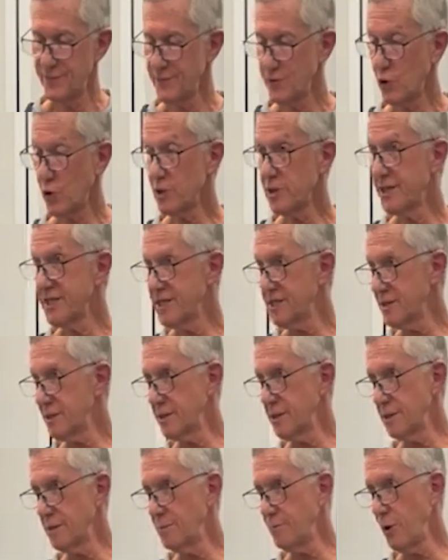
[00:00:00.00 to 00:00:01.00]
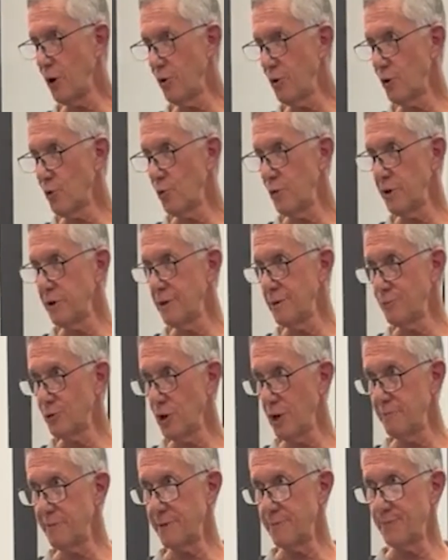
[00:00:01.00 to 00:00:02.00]
Or listen to the poet William
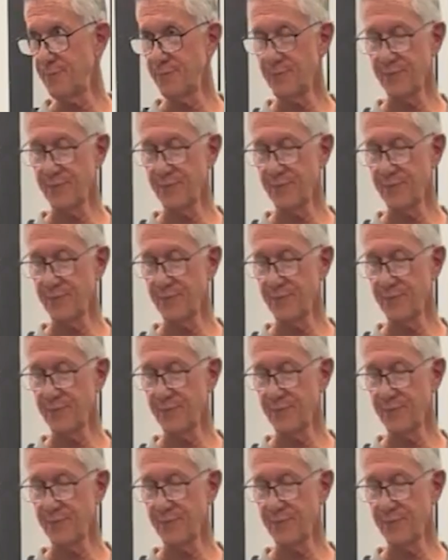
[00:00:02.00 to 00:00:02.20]
Drummond.